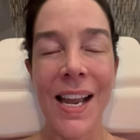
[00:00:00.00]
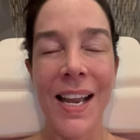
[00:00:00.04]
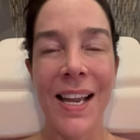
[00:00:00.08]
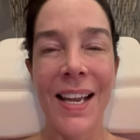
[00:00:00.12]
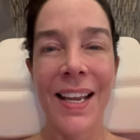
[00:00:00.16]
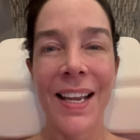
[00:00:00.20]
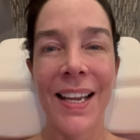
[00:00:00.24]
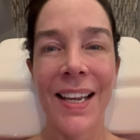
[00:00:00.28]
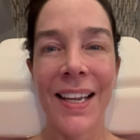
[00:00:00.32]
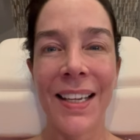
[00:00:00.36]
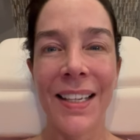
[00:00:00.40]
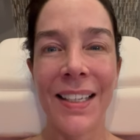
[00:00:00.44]

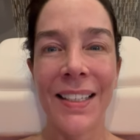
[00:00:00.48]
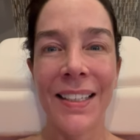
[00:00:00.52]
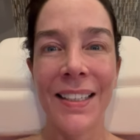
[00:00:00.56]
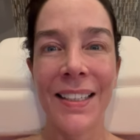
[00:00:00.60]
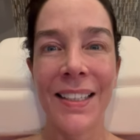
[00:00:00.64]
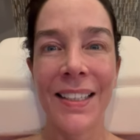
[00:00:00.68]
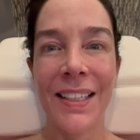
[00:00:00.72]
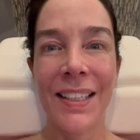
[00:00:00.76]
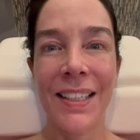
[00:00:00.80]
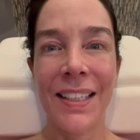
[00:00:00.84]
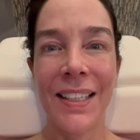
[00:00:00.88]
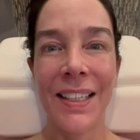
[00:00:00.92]

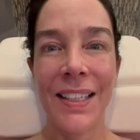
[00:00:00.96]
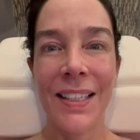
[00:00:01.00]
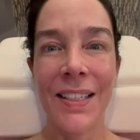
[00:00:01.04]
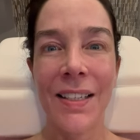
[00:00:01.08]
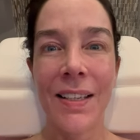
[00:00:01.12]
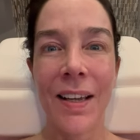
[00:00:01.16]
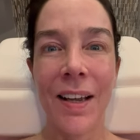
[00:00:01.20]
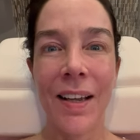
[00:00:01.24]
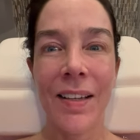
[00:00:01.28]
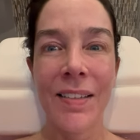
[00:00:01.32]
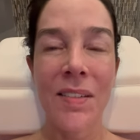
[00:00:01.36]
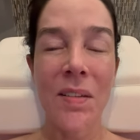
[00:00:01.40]
And
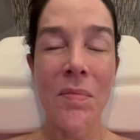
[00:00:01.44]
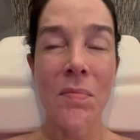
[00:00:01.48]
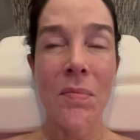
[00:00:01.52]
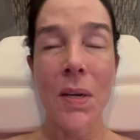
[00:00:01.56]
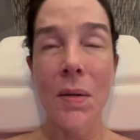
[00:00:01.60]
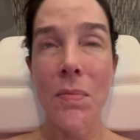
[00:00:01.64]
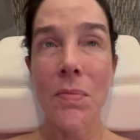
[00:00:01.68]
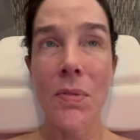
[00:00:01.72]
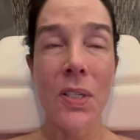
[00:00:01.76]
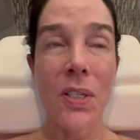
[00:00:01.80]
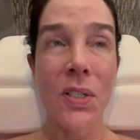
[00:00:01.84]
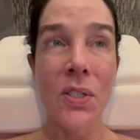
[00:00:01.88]

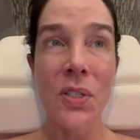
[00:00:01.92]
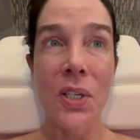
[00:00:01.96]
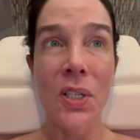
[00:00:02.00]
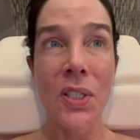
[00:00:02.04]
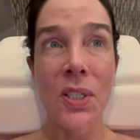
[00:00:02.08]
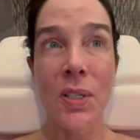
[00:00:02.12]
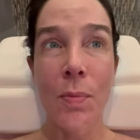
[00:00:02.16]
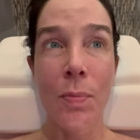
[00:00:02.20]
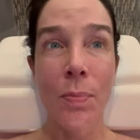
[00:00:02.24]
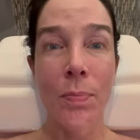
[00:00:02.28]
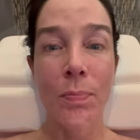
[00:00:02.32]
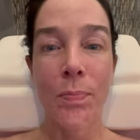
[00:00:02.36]
sometimes it's just
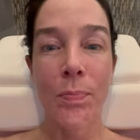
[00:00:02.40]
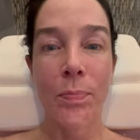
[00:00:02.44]
a